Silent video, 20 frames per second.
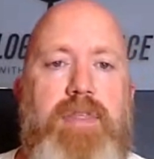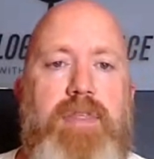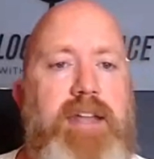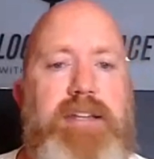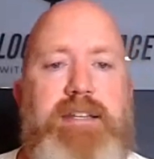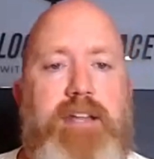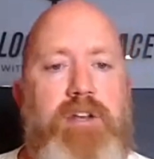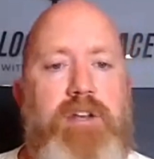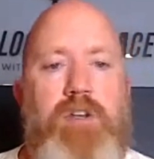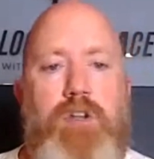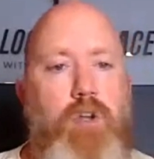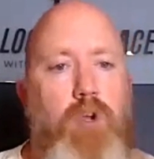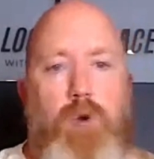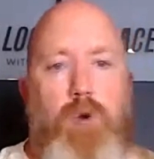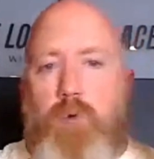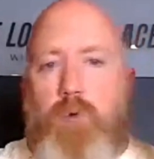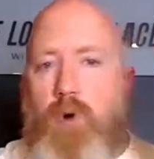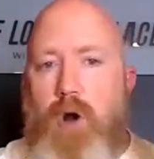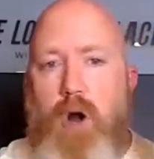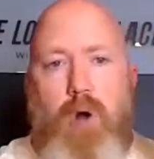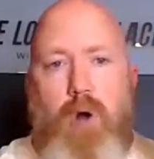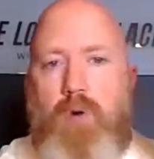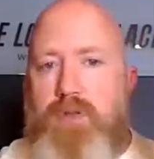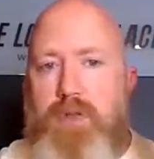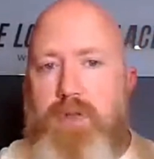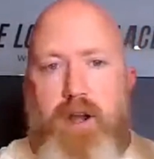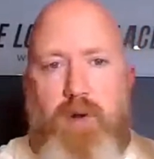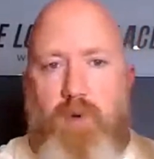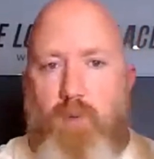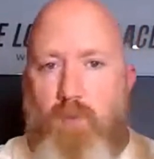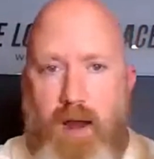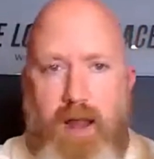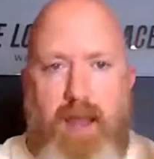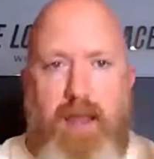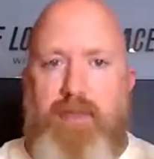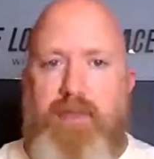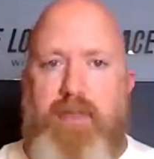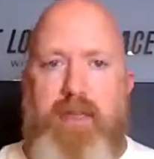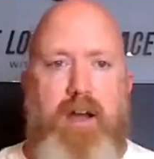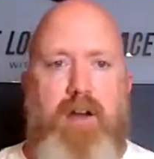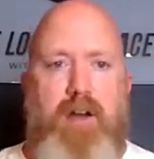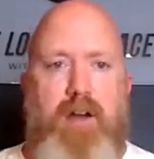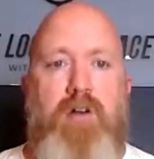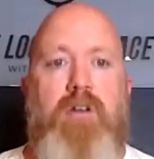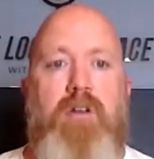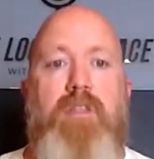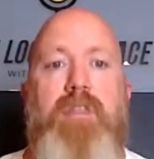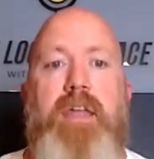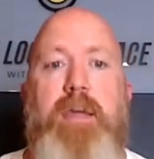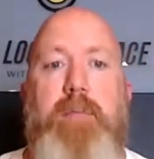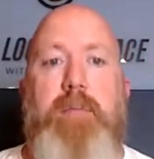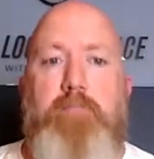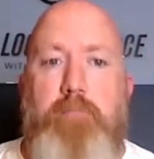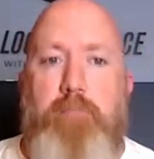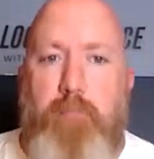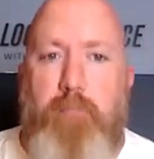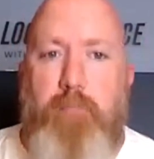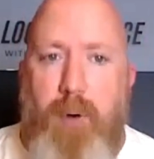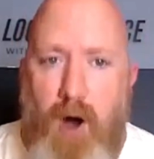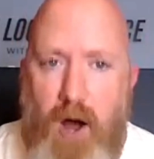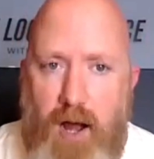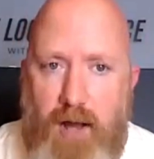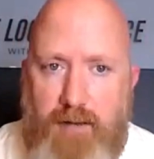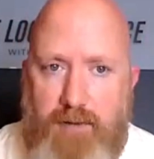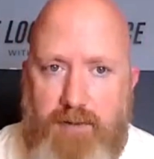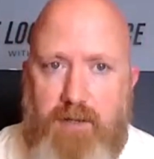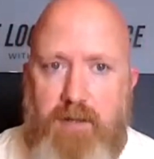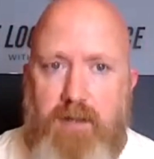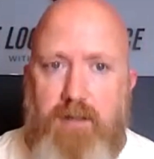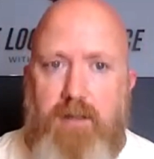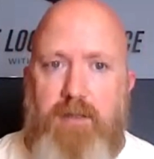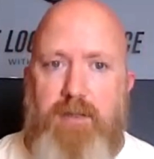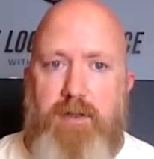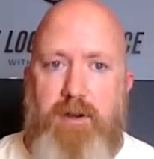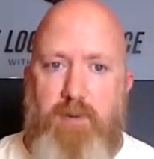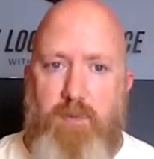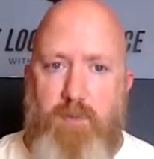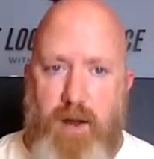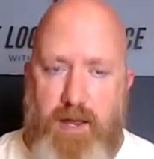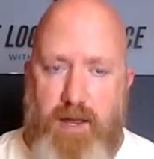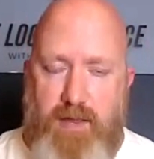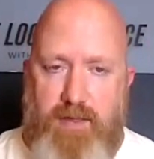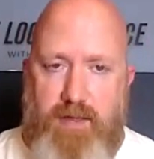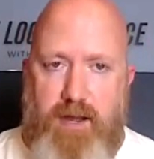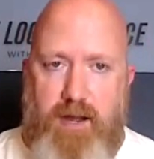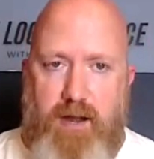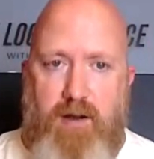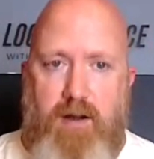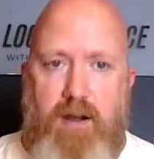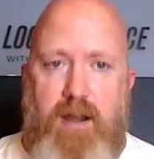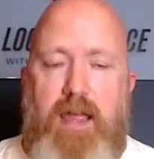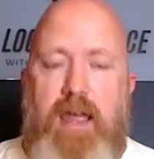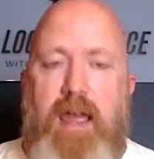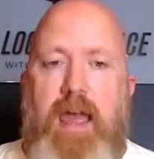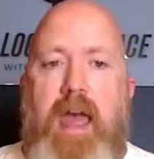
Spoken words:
They didn't grow their way there. They bought their way there.